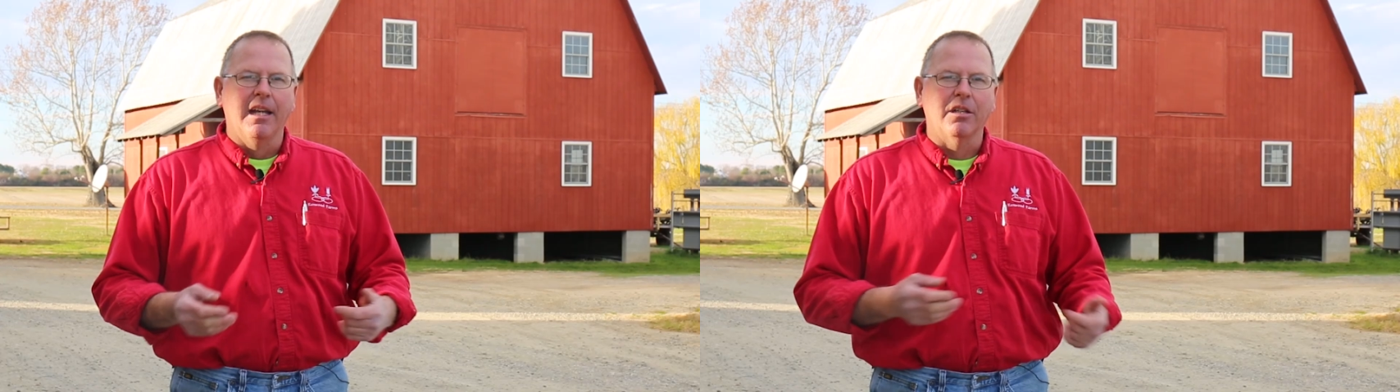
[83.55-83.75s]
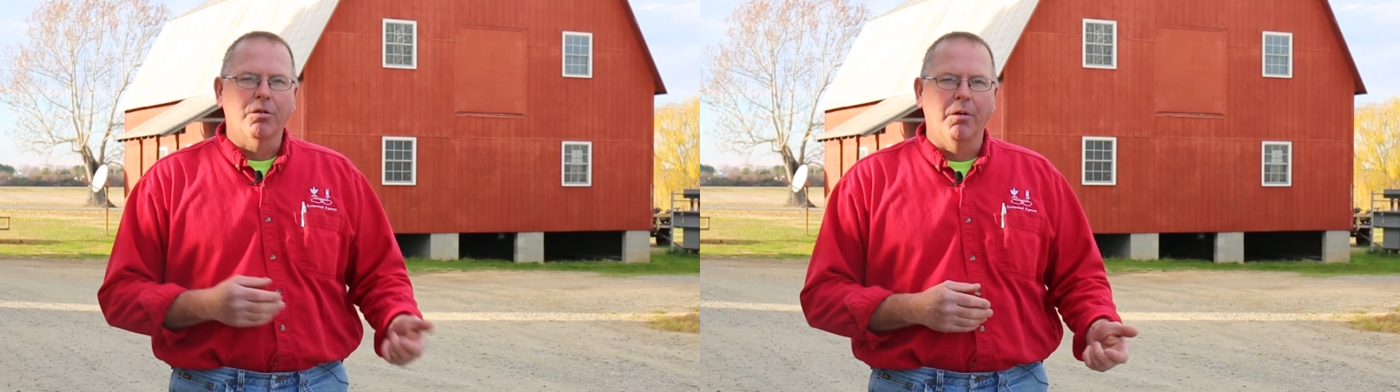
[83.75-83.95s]

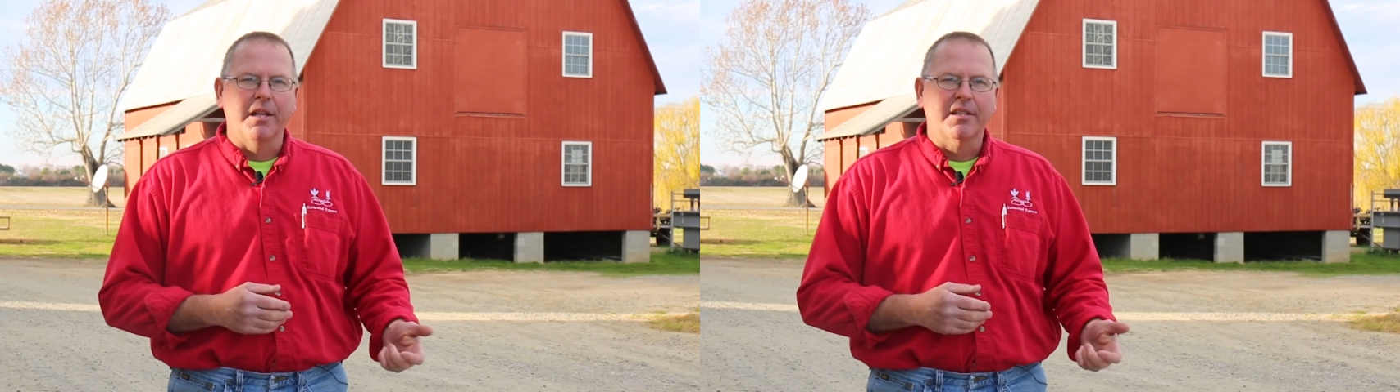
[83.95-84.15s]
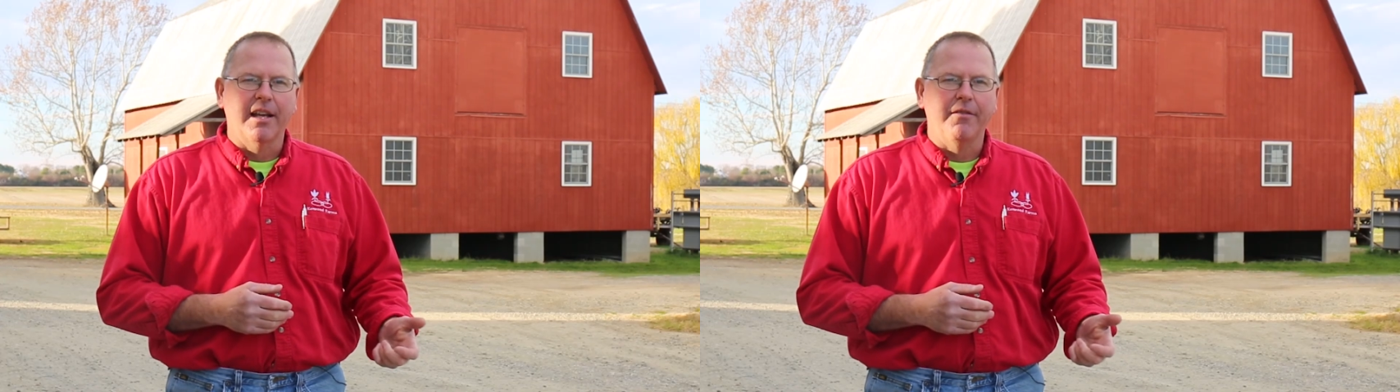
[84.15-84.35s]
In
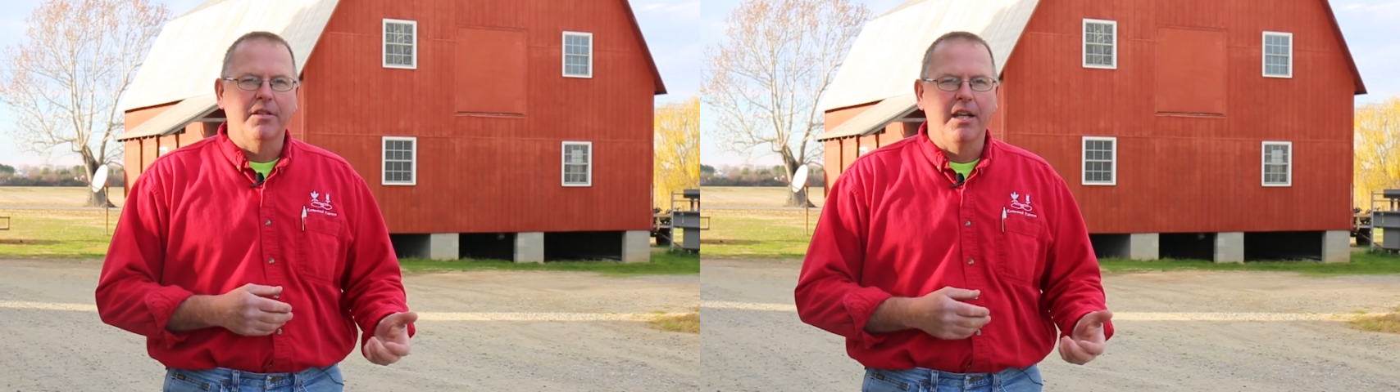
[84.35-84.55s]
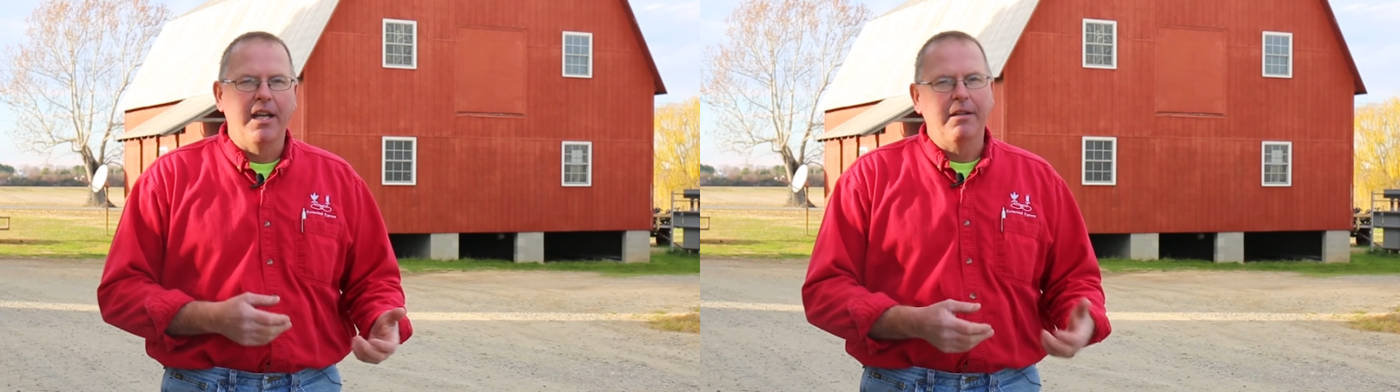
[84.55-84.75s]

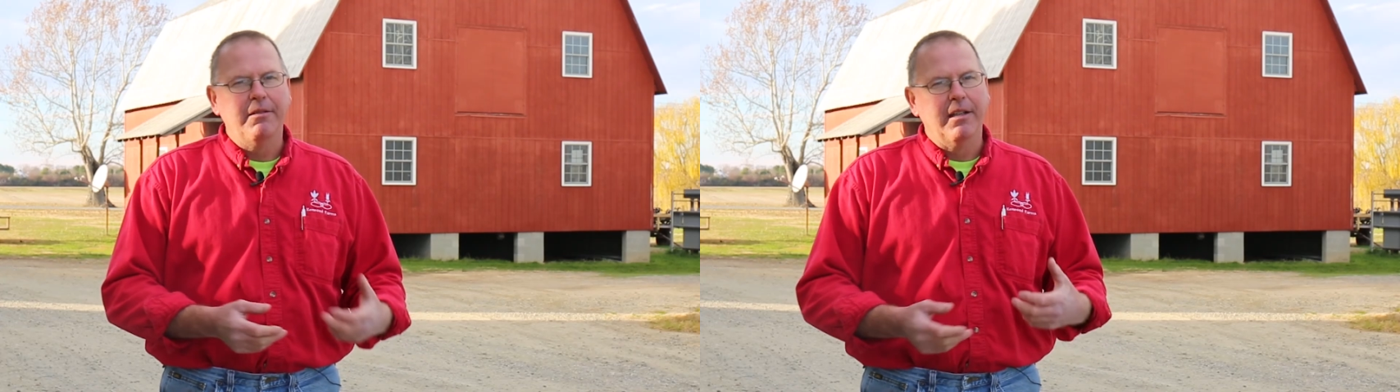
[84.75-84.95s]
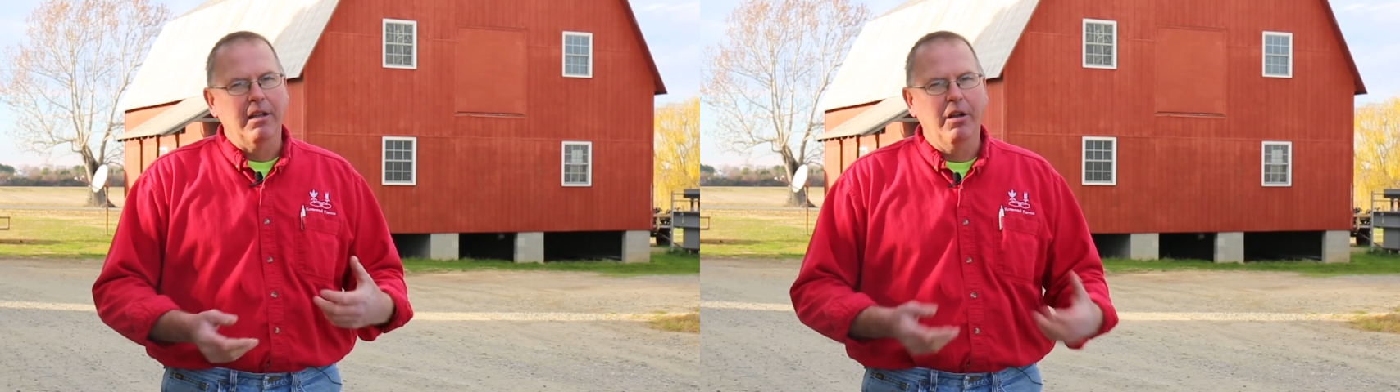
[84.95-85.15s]

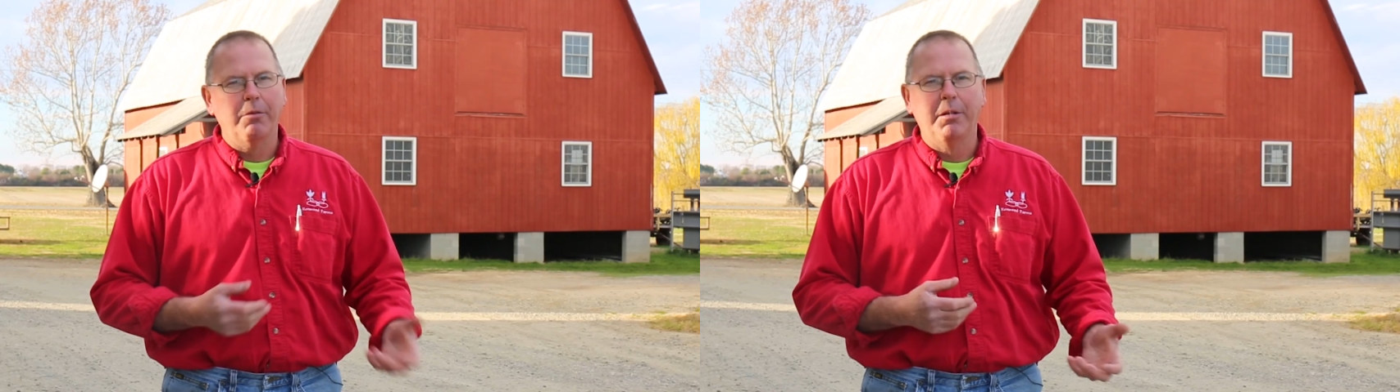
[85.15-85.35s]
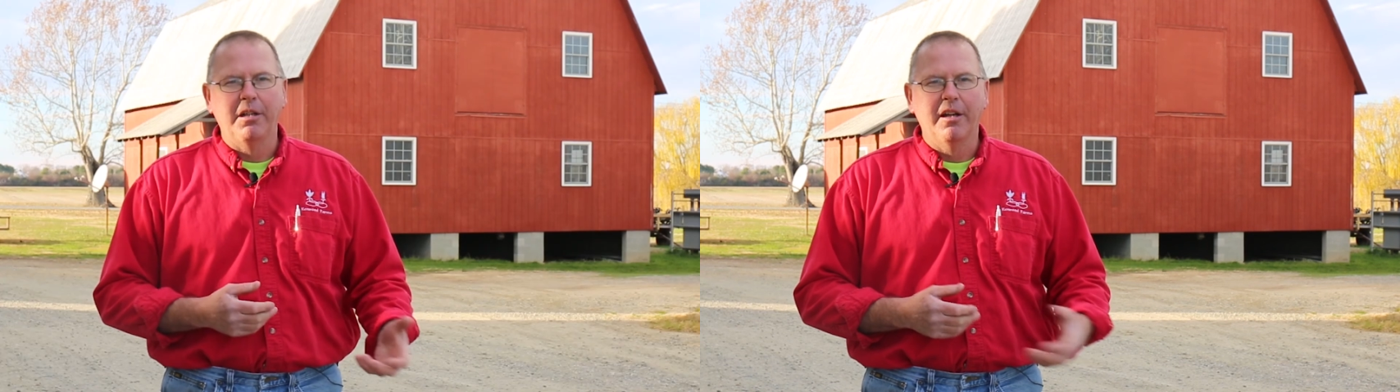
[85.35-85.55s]
2017, a
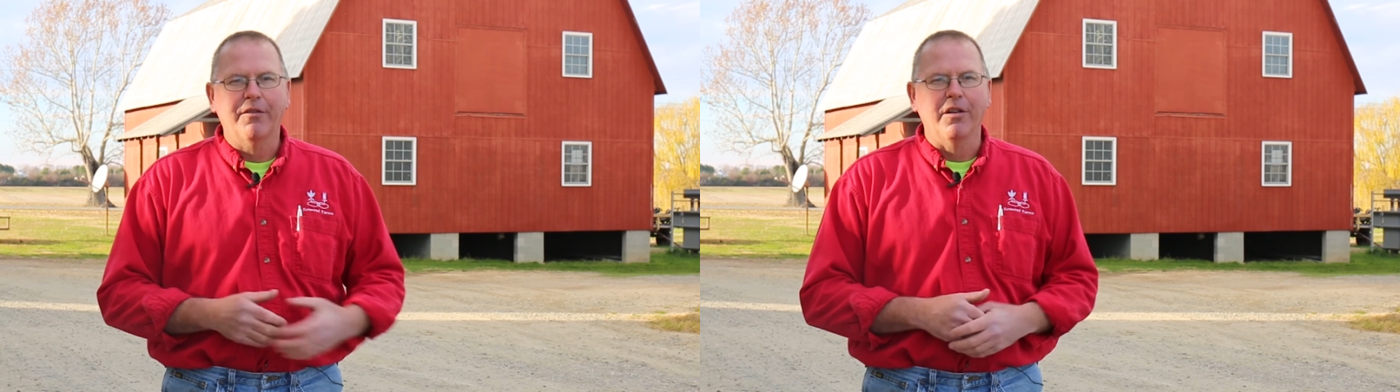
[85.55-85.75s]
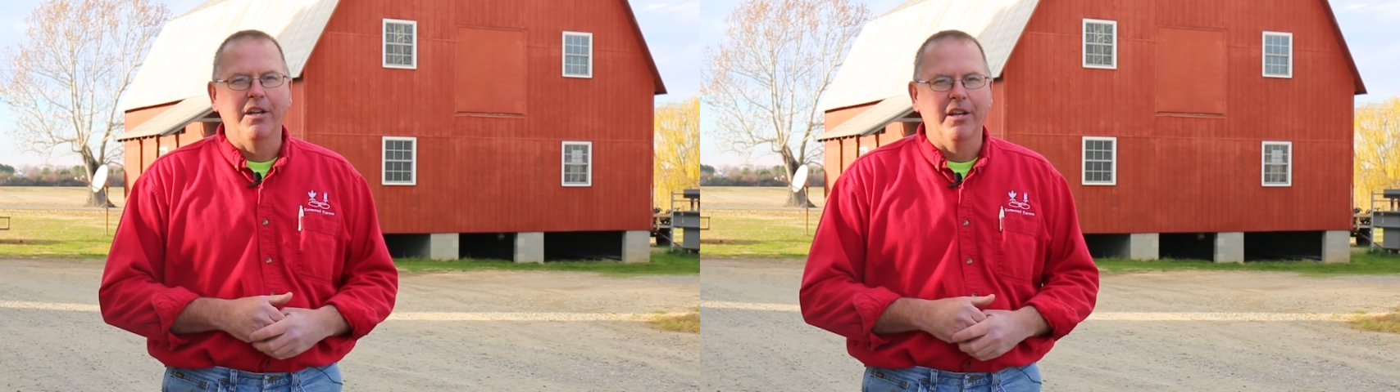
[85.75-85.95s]
little bit
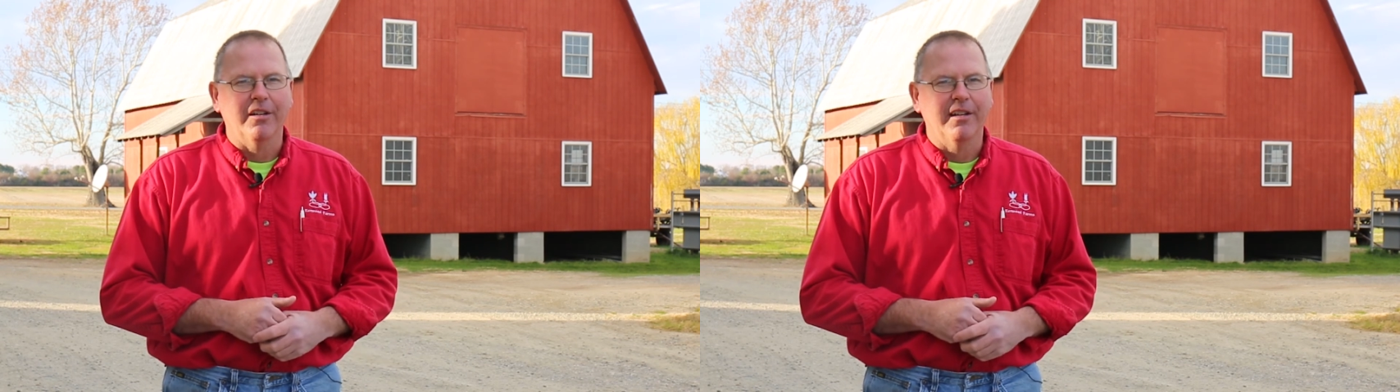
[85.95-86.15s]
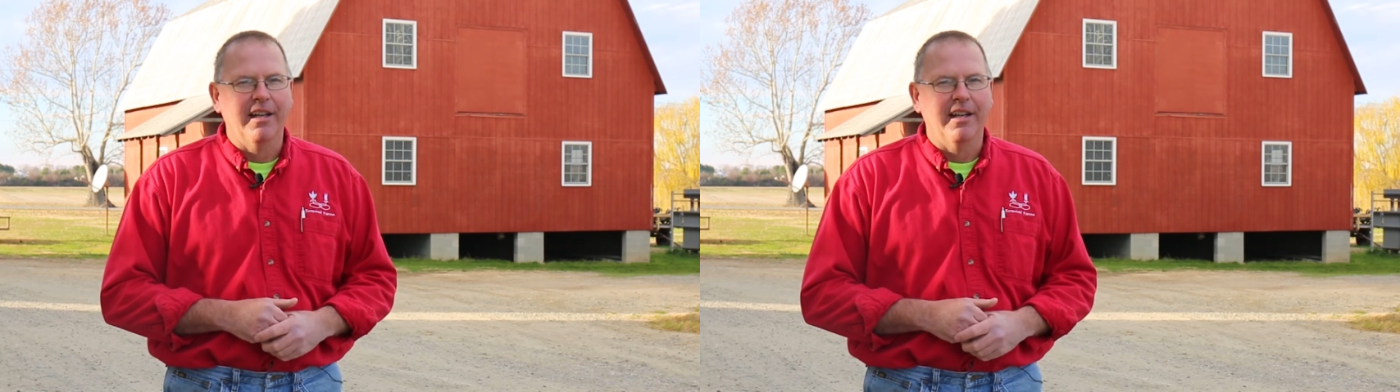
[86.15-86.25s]
different year.